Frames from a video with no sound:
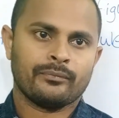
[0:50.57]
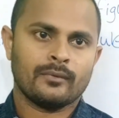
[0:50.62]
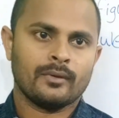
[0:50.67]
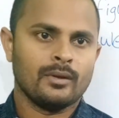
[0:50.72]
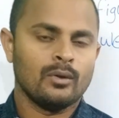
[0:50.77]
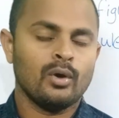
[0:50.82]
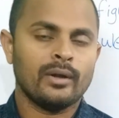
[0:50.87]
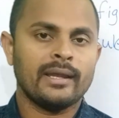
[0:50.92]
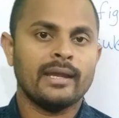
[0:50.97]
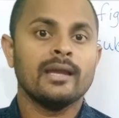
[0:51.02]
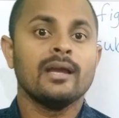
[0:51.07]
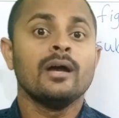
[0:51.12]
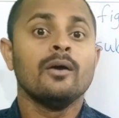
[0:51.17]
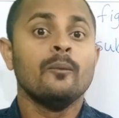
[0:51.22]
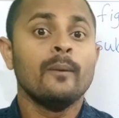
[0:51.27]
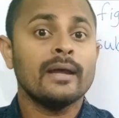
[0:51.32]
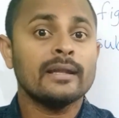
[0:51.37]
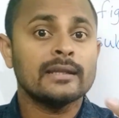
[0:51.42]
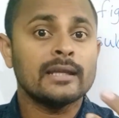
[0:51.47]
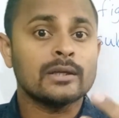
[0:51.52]
Okay,
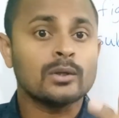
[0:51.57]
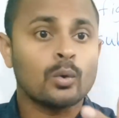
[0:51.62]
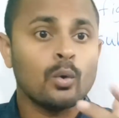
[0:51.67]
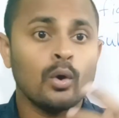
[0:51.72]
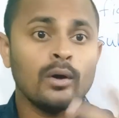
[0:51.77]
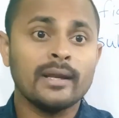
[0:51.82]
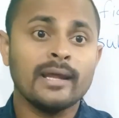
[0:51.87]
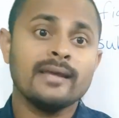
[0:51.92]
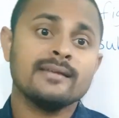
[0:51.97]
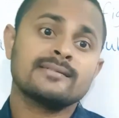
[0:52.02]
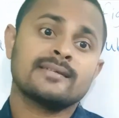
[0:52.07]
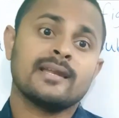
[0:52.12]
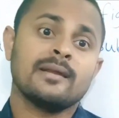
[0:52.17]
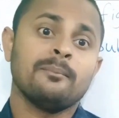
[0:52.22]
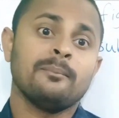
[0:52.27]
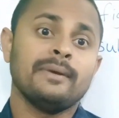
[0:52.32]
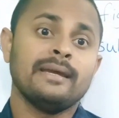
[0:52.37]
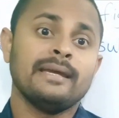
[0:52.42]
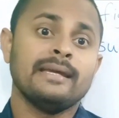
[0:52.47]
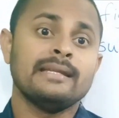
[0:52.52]
when that cone ice
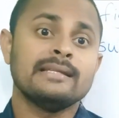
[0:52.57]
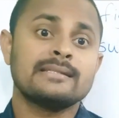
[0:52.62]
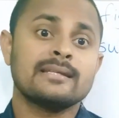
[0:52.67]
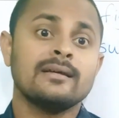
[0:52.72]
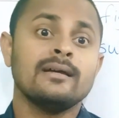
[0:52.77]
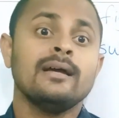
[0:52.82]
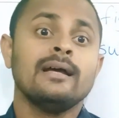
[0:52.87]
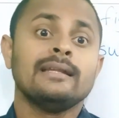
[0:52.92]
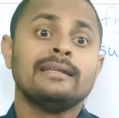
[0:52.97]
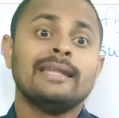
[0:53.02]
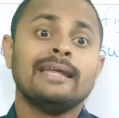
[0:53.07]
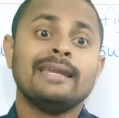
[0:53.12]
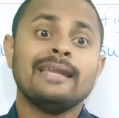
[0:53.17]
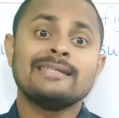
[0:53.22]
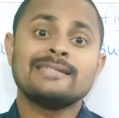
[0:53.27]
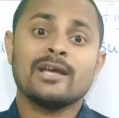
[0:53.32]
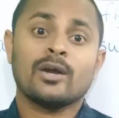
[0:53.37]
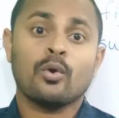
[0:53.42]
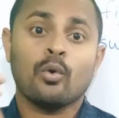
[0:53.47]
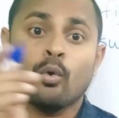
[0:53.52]
cream means there is
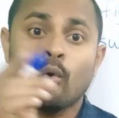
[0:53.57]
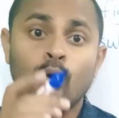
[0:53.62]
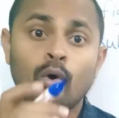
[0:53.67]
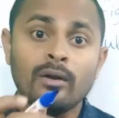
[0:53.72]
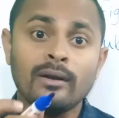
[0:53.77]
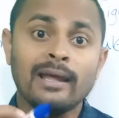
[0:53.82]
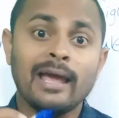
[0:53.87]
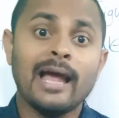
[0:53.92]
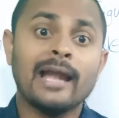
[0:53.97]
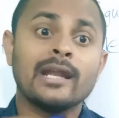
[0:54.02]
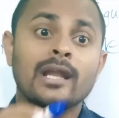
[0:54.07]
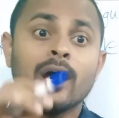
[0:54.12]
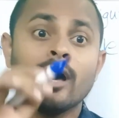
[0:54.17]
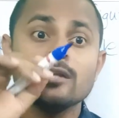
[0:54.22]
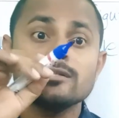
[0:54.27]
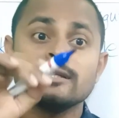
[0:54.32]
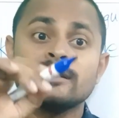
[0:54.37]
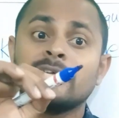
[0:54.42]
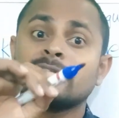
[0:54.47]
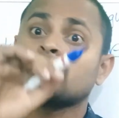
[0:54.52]
a cone and
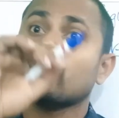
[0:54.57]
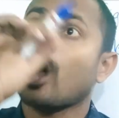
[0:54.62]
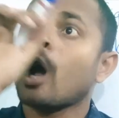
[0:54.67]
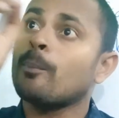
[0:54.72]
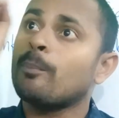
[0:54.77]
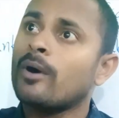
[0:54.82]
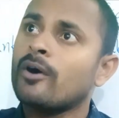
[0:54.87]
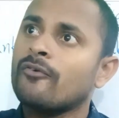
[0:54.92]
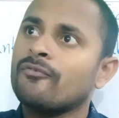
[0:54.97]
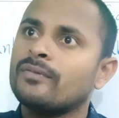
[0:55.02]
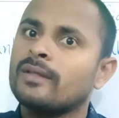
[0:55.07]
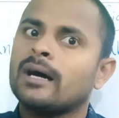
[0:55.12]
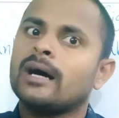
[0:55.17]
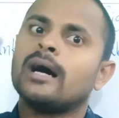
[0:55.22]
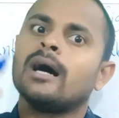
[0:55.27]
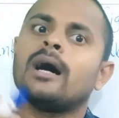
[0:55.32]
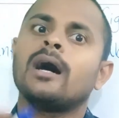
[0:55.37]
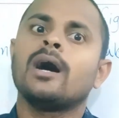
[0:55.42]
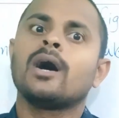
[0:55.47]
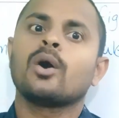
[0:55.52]
also the top of
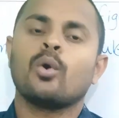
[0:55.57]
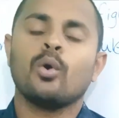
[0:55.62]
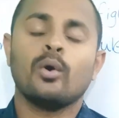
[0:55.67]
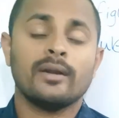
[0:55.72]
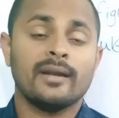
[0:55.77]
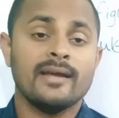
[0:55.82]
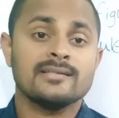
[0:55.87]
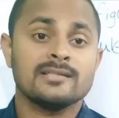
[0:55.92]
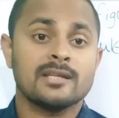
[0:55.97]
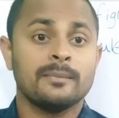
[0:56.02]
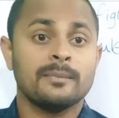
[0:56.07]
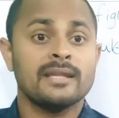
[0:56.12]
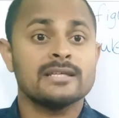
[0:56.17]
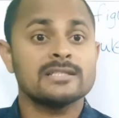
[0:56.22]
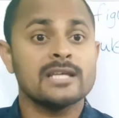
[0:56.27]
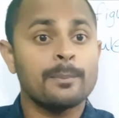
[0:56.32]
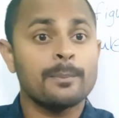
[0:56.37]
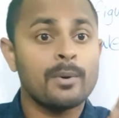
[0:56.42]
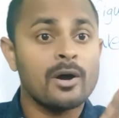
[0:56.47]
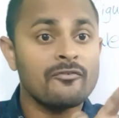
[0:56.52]
the cone ice cream in the
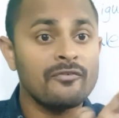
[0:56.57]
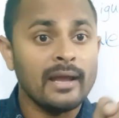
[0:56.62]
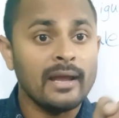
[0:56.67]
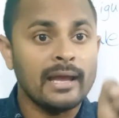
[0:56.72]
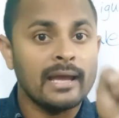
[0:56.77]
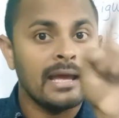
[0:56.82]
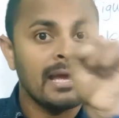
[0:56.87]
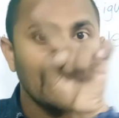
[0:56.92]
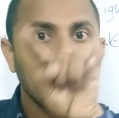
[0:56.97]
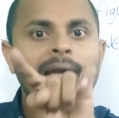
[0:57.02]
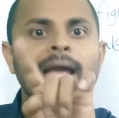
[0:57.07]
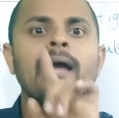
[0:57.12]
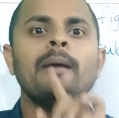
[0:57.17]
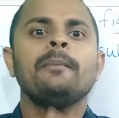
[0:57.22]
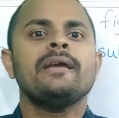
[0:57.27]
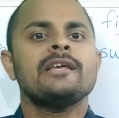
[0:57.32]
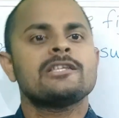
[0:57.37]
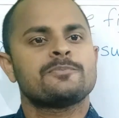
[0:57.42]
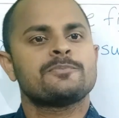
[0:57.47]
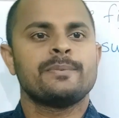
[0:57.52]
shape of a
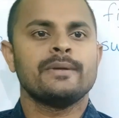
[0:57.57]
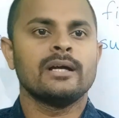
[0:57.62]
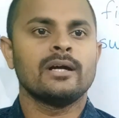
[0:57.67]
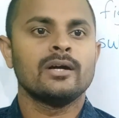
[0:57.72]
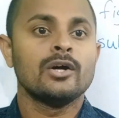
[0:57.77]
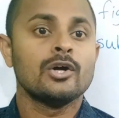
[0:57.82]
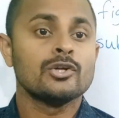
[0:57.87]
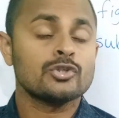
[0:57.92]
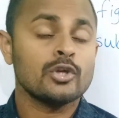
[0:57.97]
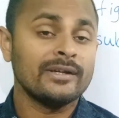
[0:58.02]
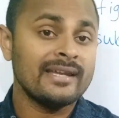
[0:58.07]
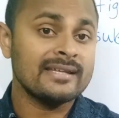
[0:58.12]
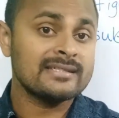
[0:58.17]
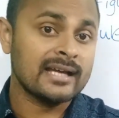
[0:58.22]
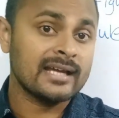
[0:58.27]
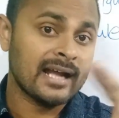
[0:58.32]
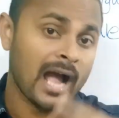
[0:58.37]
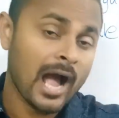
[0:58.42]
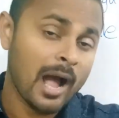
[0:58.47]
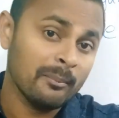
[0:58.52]
hemisphere. So it is the
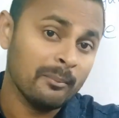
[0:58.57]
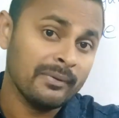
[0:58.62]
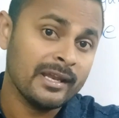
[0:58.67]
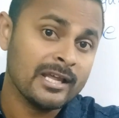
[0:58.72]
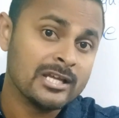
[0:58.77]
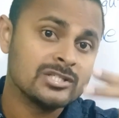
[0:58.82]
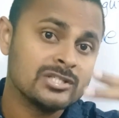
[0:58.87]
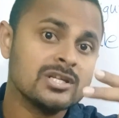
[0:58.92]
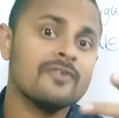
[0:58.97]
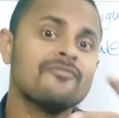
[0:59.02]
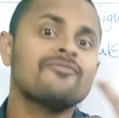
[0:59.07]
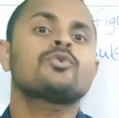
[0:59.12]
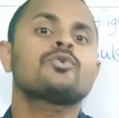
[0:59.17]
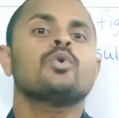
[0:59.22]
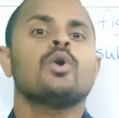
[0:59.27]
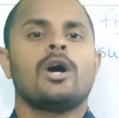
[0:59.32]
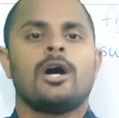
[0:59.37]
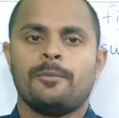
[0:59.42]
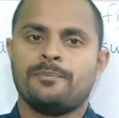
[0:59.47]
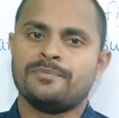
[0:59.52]
combination of two
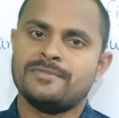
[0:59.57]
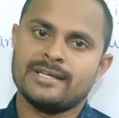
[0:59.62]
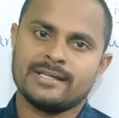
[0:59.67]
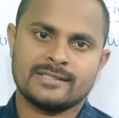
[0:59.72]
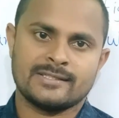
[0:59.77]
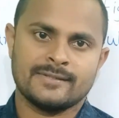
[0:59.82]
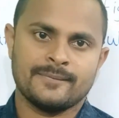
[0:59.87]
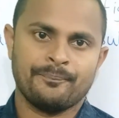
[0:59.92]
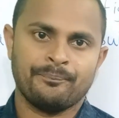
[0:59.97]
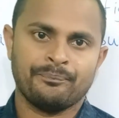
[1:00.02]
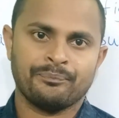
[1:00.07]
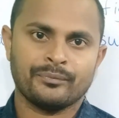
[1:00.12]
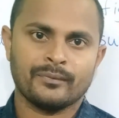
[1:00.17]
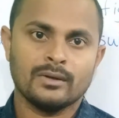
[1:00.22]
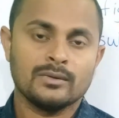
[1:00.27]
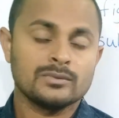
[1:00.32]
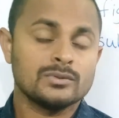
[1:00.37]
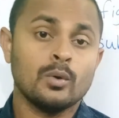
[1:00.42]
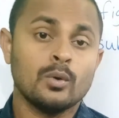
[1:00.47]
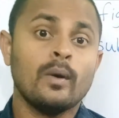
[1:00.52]
objects.
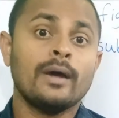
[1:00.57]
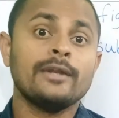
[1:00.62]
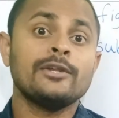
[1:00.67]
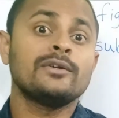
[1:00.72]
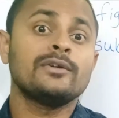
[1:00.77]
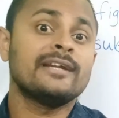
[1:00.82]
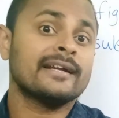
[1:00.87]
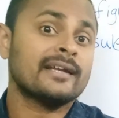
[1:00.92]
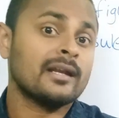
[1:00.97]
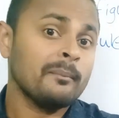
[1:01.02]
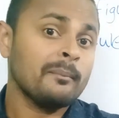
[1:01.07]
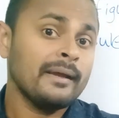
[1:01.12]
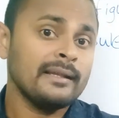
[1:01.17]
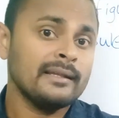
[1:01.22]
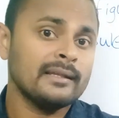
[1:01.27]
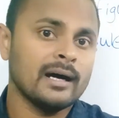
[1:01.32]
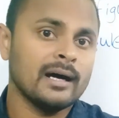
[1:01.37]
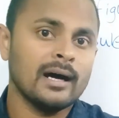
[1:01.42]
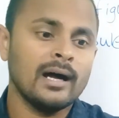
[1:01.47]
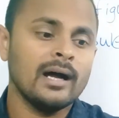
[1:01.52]
So when you determine
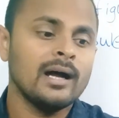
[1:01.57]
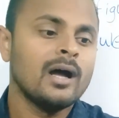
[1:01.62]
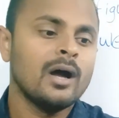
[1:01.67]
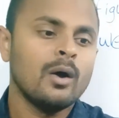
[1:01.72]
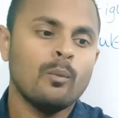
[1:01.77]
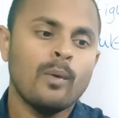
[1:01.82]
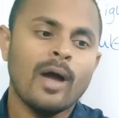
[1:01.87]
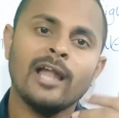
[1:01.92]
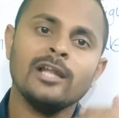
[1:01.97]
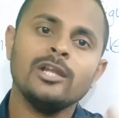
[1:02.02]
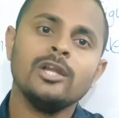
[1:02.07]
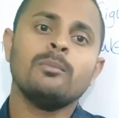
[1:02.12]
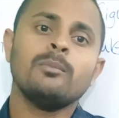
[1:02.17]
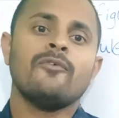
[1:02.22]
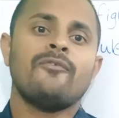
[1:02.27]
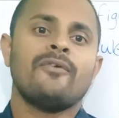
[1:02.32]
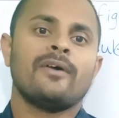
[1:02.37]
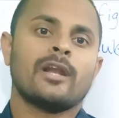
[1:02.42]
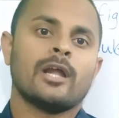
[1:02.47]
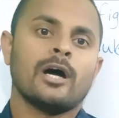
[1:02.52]
the volume
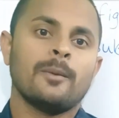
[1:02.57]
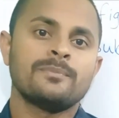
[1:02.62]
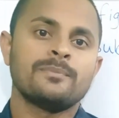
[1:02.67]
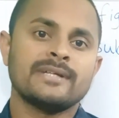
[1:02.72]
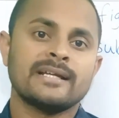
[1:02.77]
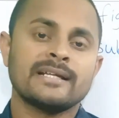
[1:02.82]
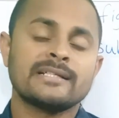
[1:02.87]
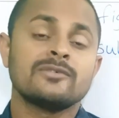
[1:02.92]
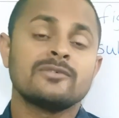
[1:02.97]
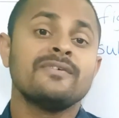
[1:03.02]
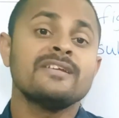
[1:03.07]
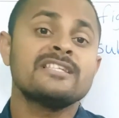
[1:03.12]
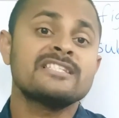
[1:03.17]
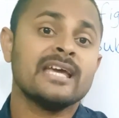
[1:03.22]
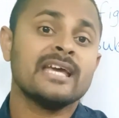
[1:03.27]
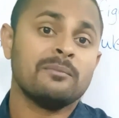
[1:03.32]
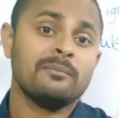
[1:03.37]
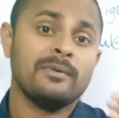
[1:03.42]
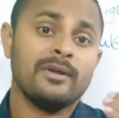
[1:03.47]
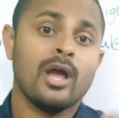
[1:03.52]
of an object, which
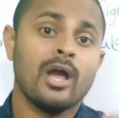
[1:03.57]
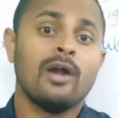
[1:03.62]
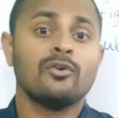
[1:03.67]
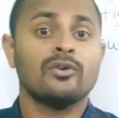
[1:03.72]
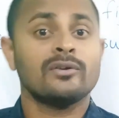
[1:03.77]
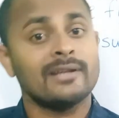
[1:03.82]
can we have to